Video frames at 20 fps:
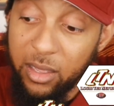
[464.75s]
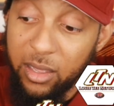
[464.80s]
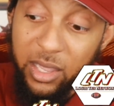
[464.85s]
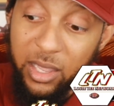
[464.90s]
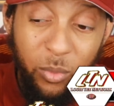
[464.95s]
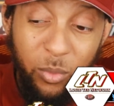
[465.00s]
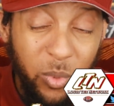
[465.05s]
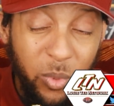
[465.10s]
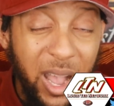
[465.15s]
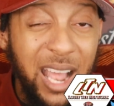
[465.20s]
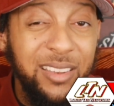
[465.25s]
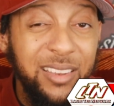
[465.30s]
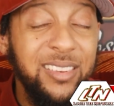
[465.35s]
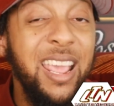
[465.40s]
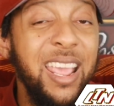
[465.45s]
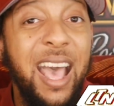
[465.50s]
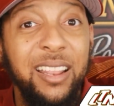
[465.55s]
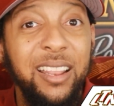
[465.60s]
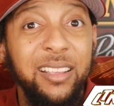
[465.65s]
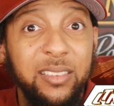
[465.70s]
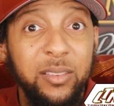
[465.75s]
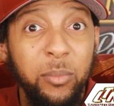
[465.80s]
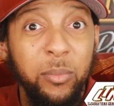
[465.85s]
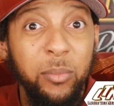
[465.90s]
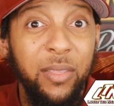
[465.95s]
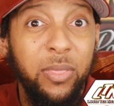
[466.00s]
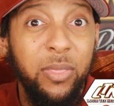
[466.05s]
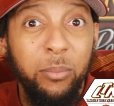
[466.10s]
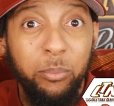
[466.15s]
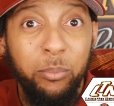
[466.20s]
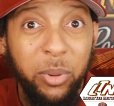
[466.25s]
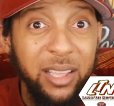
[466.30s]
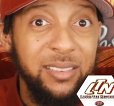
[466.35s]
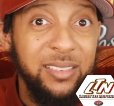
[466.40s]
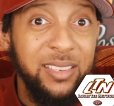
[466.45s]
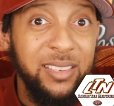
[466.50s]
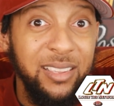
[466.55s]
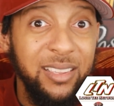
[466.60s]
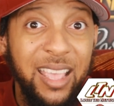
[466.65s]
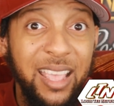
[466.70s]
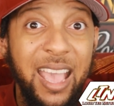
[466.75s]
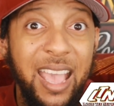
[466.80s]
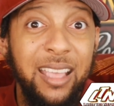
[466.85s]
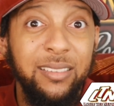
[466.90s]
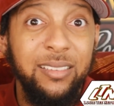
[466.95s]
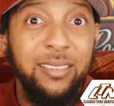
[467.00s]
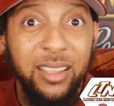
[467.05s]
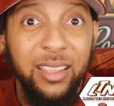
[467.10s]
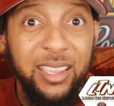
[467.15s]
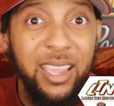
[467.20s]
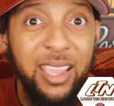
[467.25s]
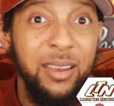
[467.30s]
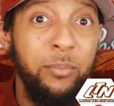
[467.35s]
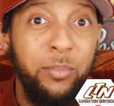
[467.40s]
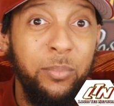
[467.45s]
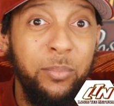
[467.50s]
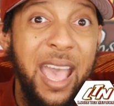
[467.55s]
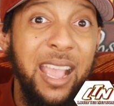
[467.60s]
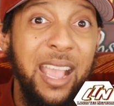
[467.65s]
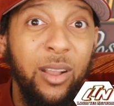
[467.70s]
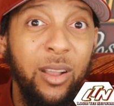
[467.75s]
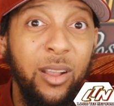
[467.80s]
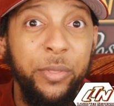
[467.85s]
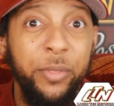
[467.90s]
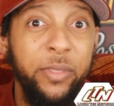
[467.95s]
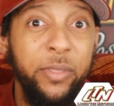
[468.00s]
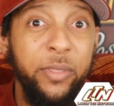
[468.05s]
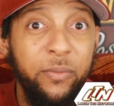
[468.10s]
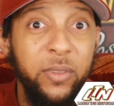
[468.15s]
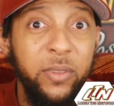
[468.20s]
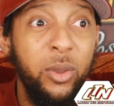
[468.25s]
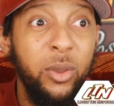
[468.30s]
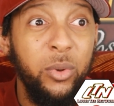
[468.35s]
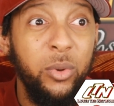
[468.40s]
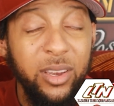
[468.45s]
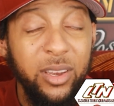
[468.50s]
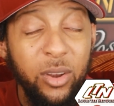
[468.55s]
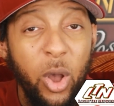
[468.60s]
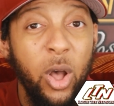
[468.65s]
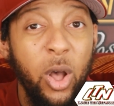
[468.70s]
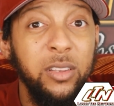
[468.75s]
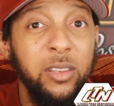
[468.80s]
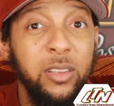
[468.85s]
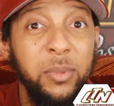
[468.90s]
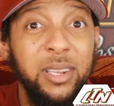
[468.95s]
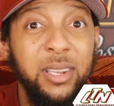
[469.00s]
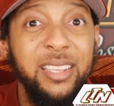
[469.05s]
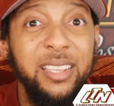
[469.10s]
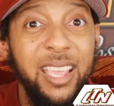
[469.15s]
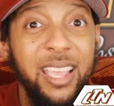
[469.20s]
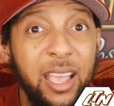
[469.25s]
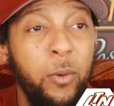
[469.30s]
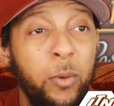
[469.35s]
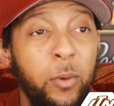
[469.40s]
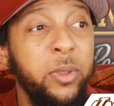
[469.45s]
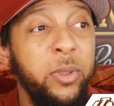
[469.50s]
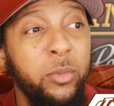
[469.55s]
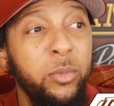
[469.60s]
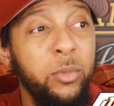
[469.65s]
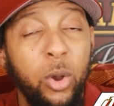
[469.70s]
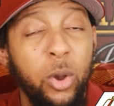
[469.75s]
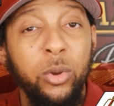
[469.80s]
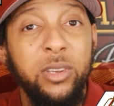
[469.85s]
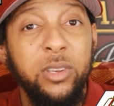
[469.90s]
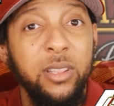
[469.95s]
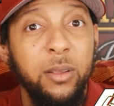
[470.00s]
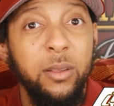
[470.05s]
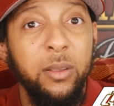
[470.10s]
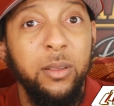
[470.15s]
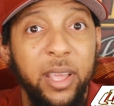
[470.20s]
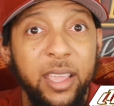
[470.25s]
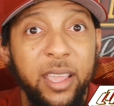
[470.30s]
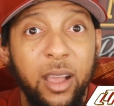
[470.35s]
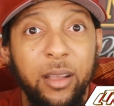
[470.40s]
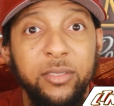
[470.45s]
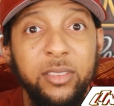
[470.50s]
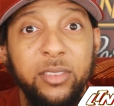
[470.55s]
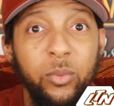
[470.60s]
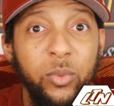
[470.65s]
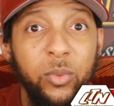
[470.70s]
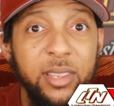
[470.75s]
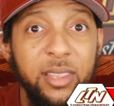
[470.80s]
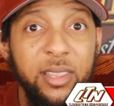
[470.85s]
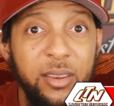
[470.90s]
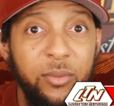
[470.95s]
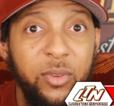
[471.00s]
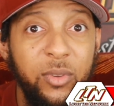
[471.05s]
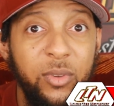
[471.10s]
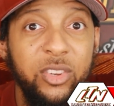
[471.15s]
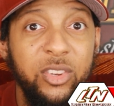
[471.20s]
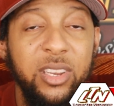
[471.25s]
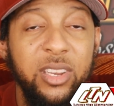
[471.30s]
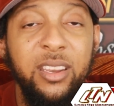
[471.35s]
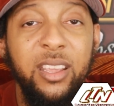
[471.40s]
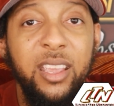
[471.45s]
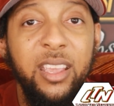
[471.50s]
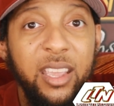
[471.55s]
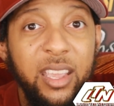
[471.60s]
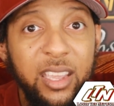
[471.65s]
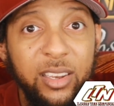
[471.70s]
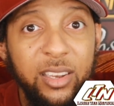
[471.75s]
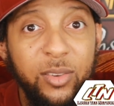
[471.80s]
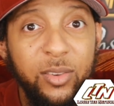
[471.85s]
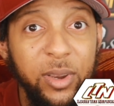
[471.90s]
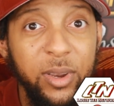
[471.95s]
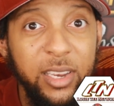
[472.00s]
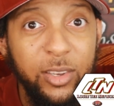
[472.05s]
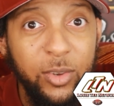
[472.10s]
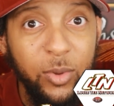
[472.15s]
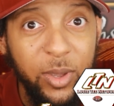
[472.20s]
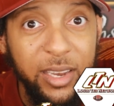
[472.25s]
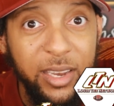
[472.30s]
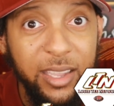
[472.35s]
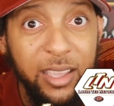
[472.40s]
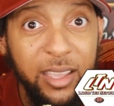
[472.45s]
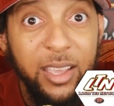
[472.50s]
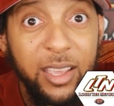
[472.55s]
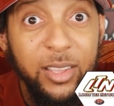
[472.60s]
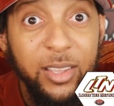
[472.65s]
He watched Alex Smith bust his ass to get back on the field and ultimately help him go to the playoffs and win the division in 2020.